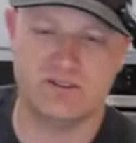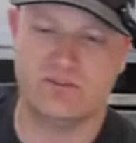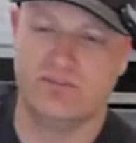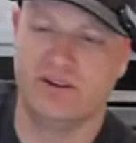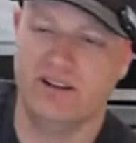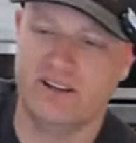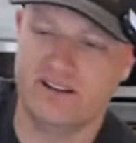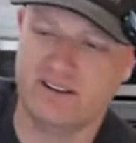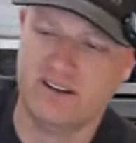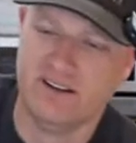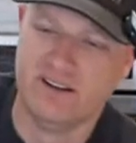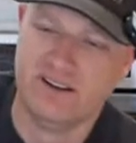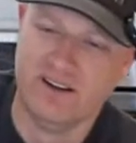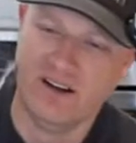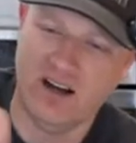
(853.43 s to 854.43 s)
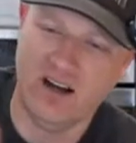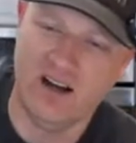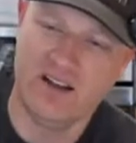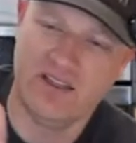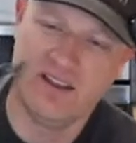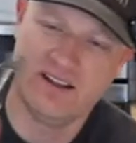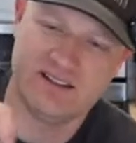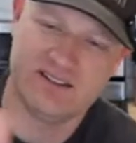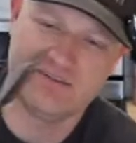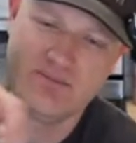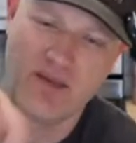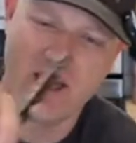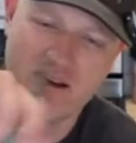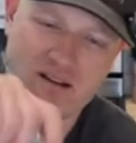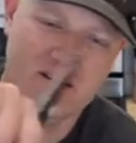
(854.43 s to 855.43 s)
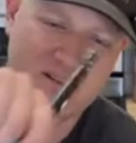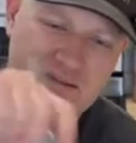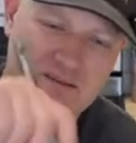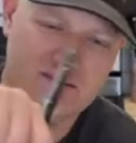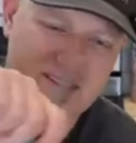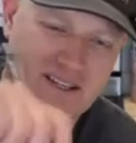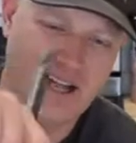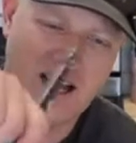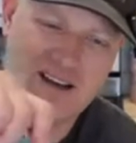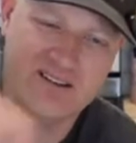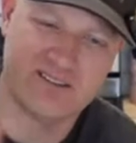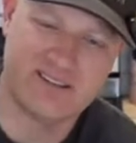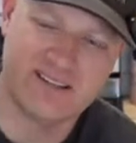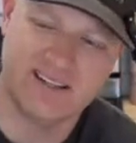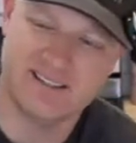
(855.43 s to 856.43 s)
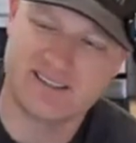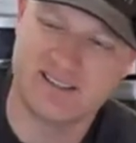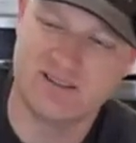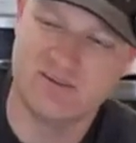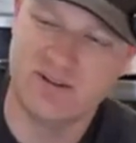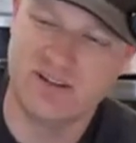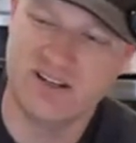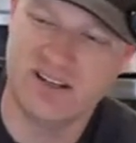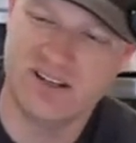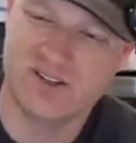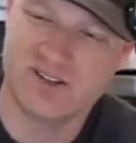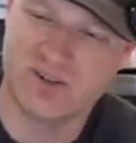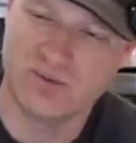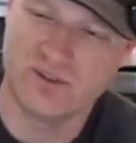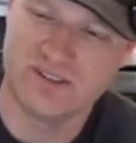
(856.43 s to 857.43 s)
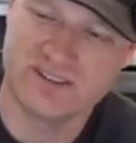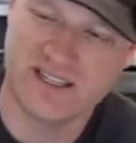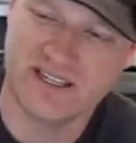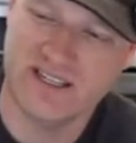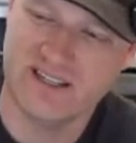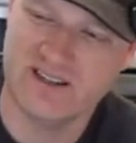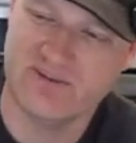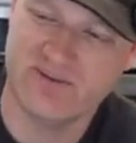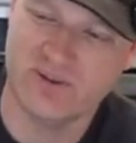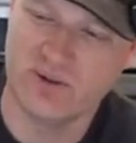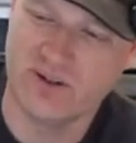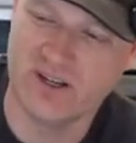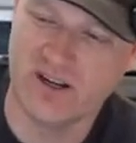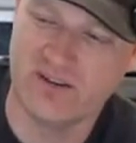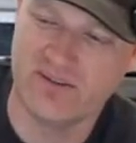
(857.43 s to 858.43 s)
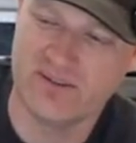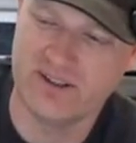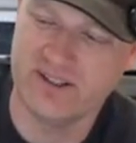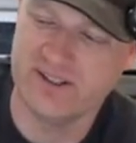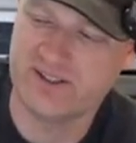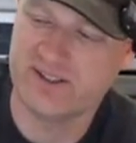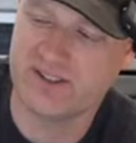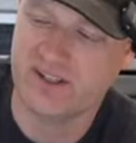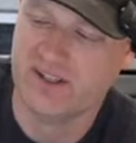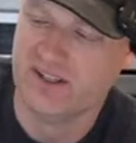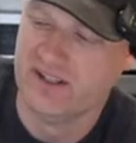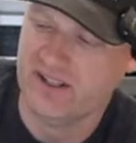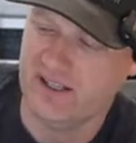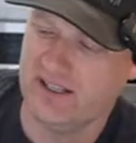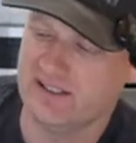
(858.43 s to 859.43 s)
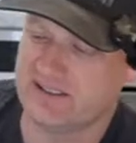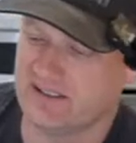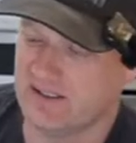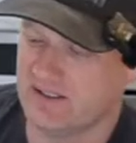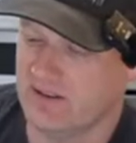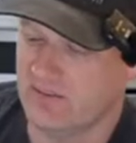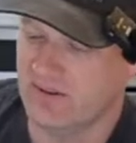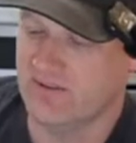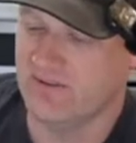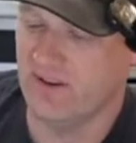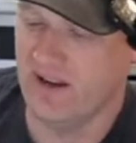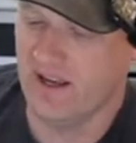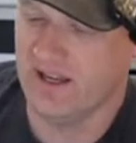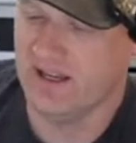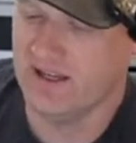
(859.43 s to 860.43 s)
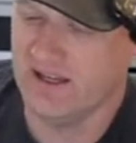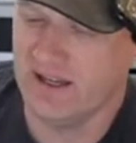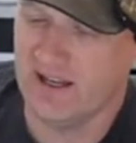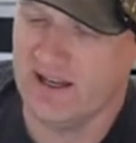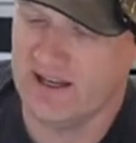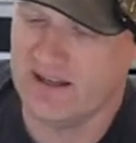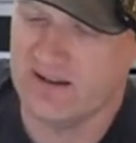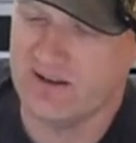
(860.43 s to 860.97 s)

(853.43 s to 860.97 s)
but on this metal, I don't think it's going to be an issue. Once I get full coverage, it's going to be fine and